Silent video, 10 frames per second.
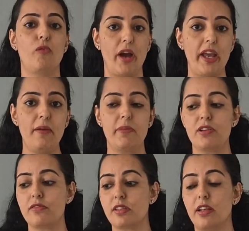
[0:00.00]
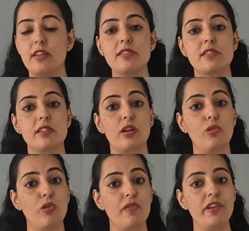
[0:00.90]
Why? Because it is the
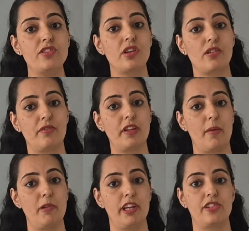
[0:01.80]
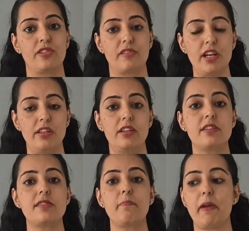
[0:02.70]
core feature of the application, right? It
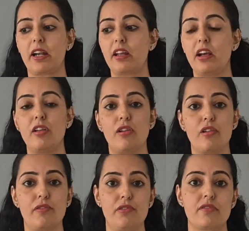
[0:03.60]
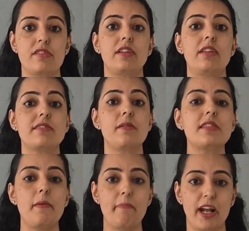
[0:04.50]
is impacting a lot of users. It is
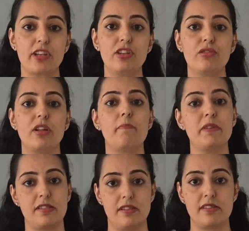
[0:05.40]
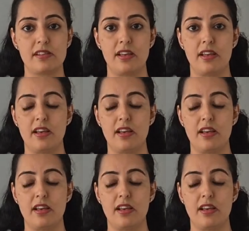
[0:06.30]
impacting to the business.